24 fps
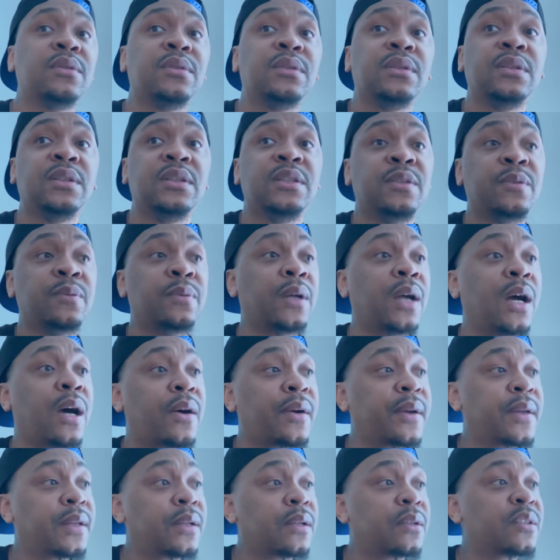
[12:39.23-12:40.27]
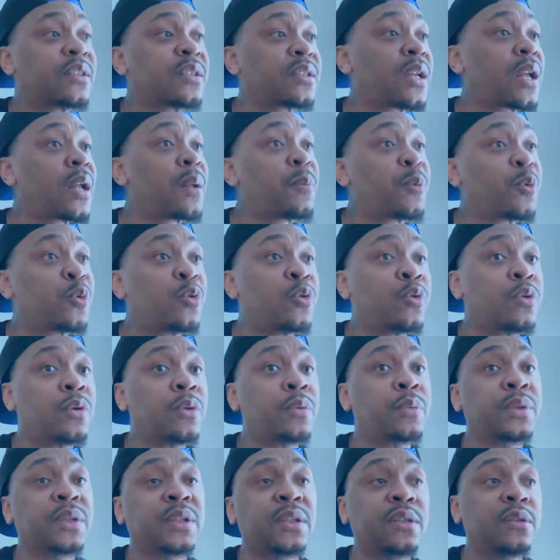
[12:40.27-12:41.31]
Until we all get on the same accord
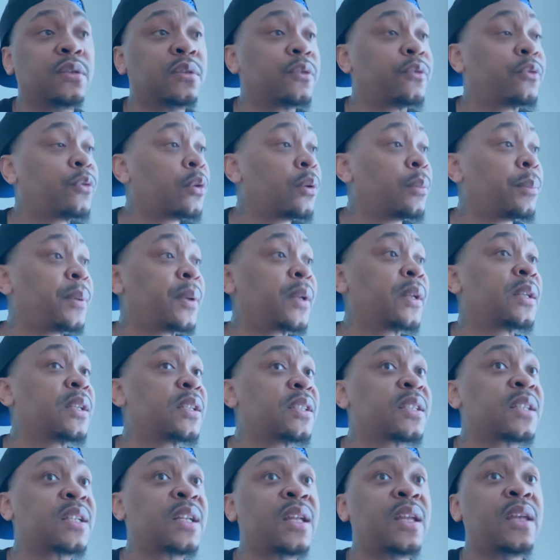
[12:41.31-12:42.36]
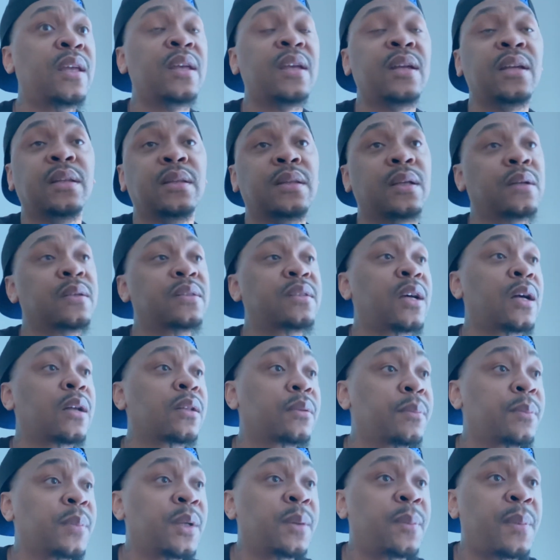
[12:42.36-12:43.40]
with the uniform pants, don't talk
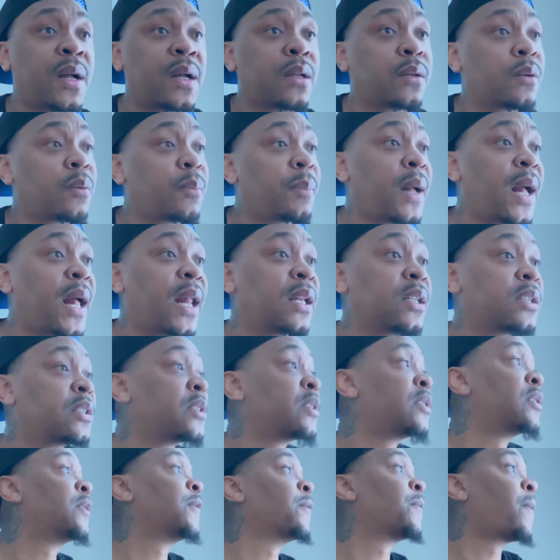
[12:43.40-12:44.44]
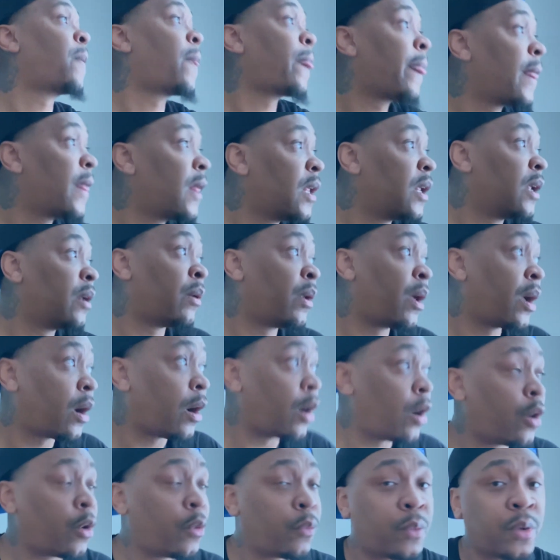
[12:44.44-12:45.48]
to me about no policy. I'm like, I
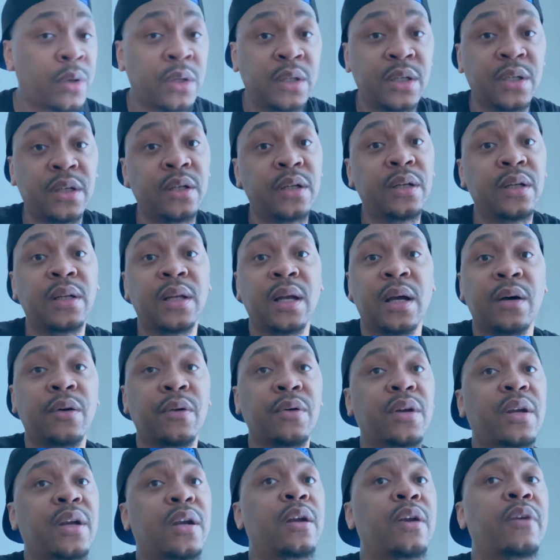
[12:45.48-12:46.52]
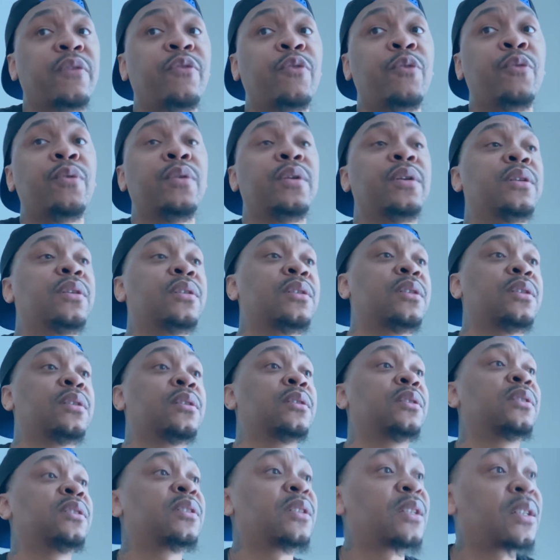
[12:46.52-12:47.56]
don't want to hear it. I don't care for it. You know what
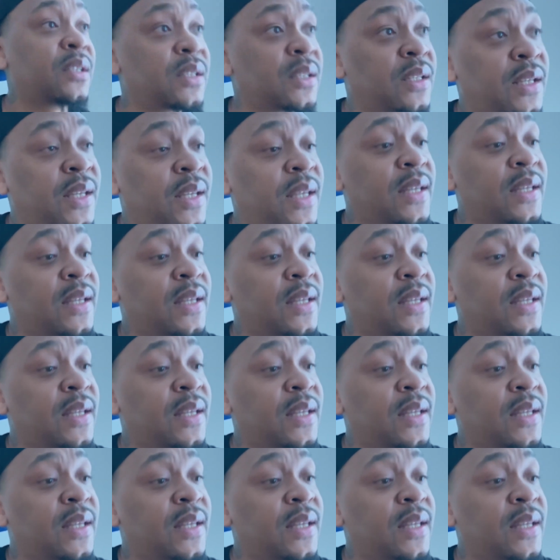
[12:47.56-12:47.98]
I'm saying?